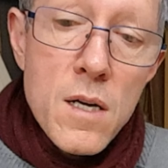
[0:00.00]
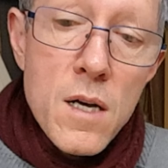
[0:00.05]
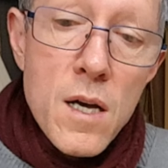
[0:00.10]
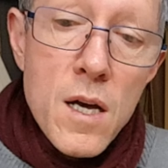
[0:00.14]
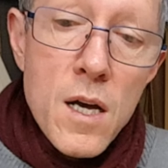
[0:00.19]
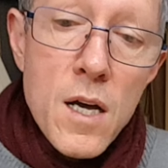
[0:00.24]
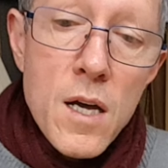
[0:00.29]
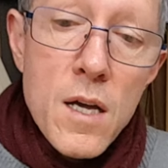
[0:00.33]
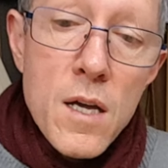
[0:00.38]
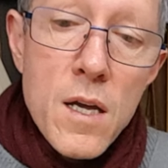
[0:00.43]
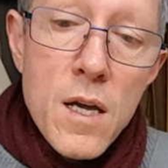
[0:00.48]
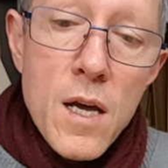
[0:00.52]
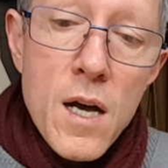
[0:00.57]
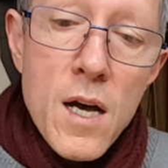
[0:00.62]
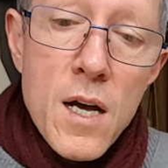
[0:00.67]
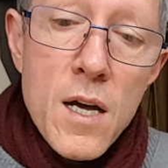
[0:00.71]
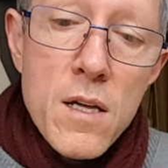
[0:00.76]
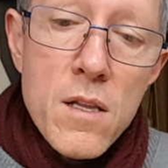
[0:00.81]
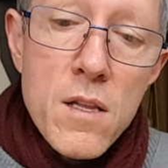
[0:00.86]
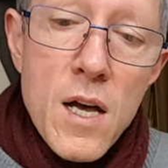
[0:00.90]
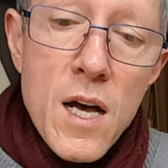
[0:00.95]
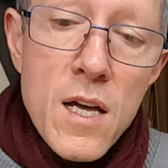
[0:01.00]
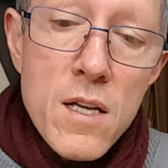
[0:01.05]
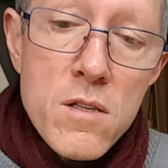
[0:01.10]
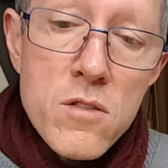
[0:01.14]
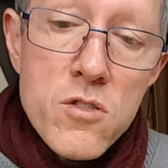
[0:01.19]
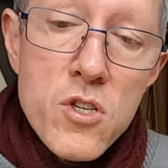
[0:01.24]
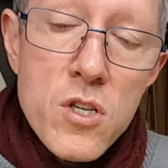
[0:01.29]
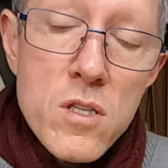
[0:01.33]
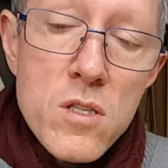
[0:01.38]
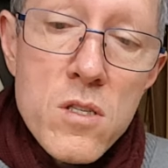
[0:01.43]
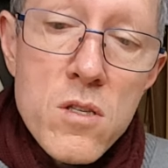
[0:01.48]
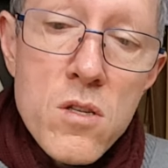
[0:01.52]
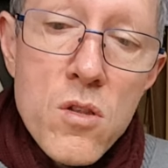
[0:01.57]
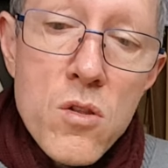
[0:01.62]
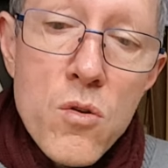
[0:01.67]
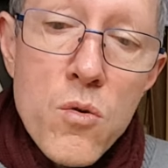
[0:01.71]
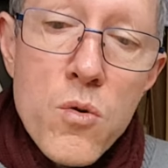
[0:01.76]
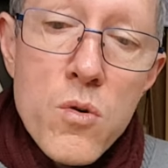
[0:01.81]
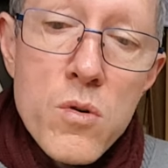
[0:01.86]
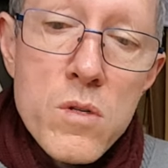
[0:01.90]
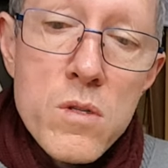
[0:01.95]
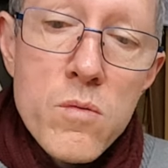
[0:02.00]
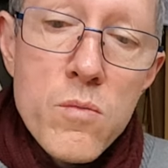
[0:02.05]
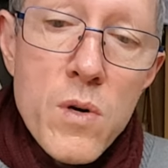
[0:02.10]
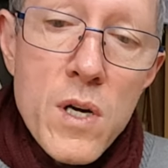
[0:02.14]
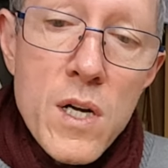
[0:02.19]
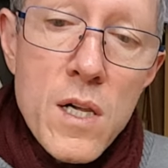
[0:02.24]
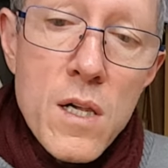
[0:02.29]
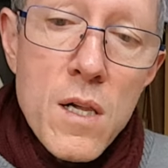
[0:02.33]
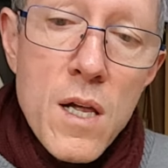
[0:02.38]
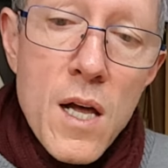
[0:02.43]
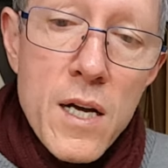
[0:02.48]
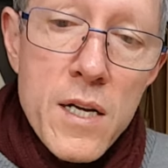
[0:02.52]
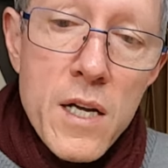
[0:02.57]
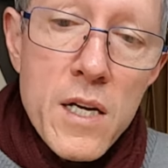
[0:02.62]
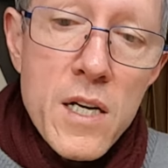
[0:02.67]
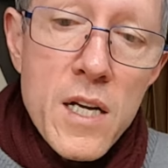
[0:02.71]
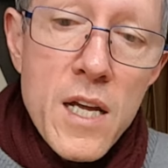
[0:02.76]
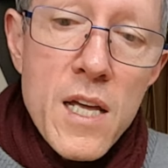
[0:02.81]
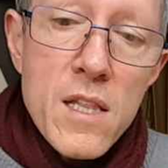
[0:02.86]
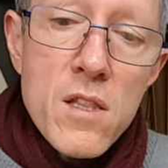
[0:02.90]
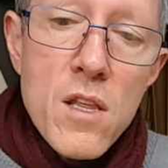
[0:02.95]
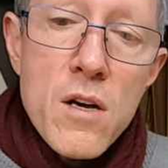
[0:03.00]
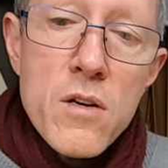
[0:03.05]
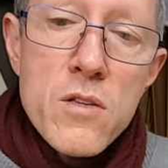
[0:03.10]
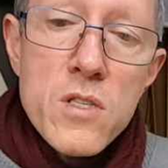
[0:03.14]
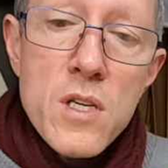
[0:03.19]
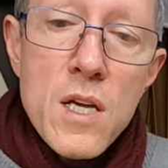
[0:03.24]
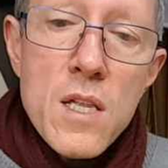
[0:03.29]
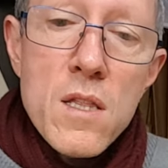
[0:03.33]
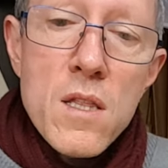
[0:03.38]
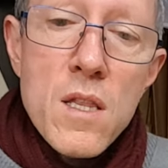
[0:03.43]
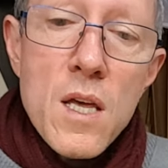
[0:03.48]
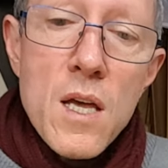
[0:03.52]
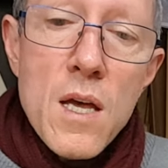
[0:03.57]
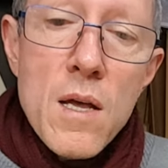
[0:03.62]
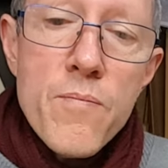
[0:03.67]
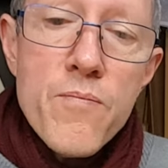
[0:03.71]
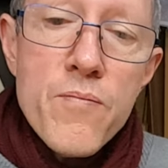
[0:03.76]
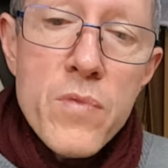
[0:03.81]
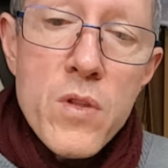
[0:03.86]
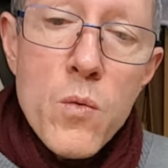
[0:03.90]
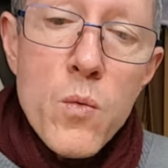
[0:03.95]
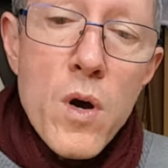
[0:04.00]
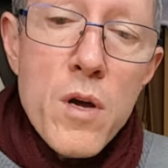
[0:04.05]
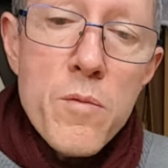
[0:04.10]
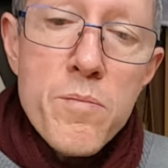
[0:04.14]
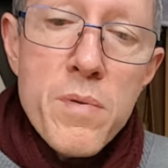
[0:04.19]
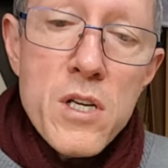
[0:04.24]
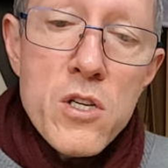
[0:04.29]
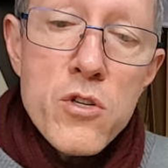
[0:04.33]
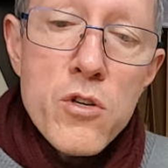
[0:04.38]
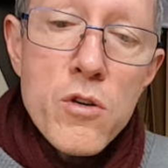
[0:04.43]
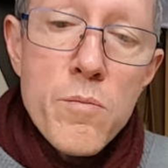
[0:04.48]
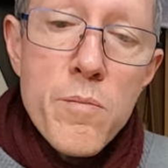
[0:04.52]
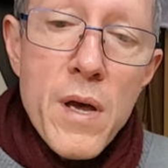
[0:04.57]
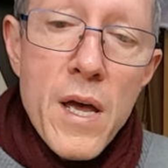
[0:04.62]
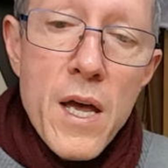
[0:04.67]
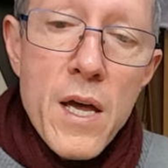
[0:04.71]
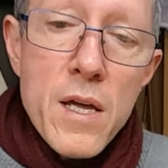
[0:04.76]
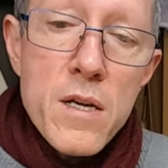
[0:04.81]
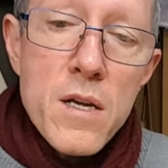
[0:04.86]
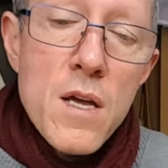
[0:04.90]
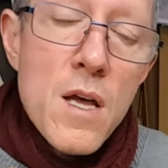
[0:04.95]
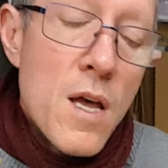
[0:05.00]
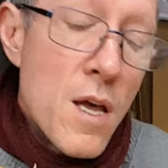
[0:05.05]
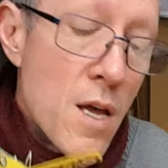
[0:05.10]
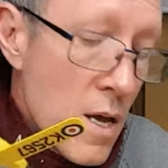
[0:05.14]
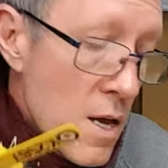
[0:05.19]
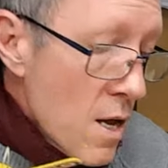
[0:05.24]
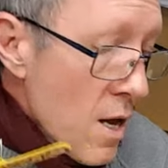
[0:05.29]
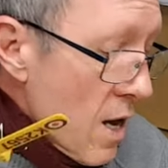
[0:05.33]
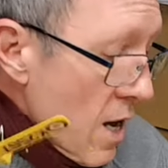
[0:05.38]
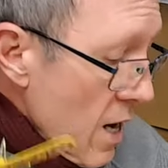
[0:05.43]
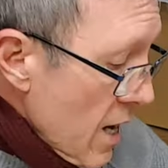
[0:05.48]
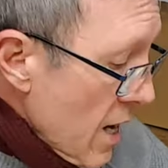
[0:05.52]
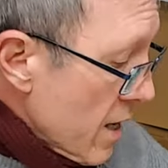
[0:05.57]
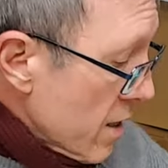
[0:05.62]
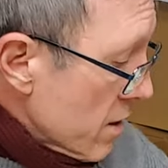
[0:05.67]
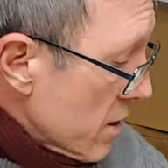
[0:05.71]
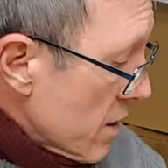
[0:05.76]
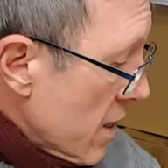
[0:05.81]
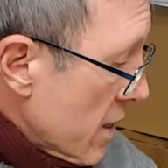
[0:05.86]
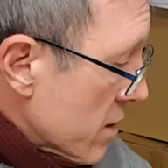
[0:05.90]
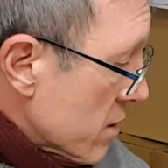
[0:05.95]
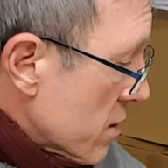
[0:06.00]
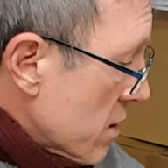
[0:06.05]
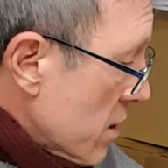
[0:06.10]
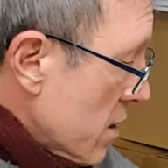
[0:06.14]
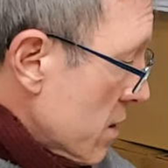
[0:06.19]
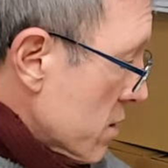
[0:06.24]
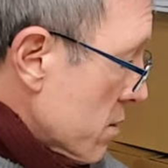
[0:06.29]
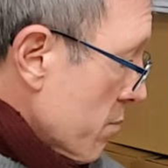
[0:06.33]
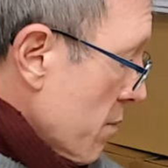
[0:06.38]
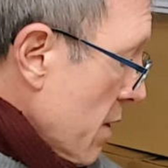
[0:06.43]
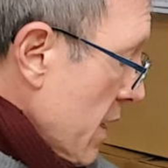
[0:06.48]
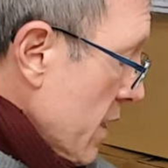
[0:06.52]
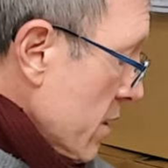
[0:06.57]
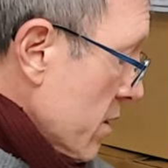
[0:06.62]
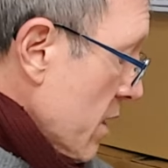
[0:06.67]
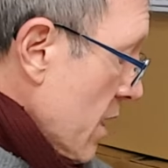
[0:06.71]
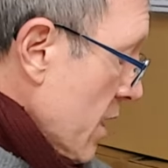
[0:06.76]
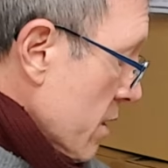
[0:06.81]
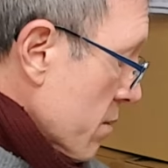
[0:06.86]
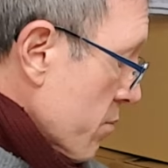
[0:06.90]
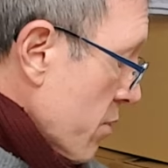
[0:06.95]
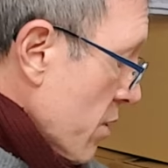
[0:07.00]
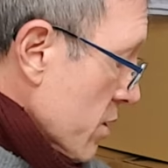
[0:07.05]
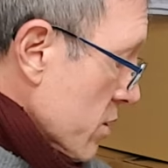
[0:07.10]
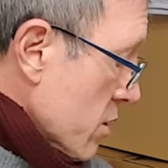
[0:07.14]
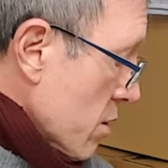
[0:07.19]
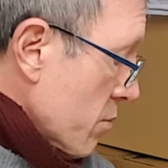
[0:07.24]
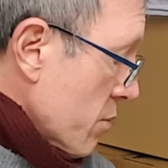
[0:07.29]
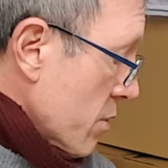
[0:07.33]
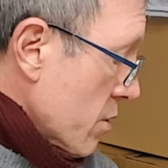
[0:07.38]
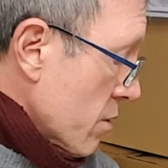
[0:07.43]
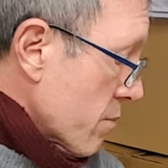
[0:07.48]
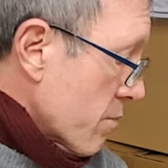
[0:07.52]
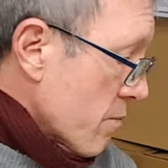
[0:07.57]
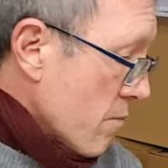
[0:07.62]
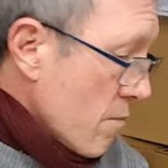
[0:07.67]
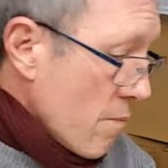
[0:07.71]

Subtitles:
I just thought, well, I can get those in there, won't be too bad, and that has made that possible.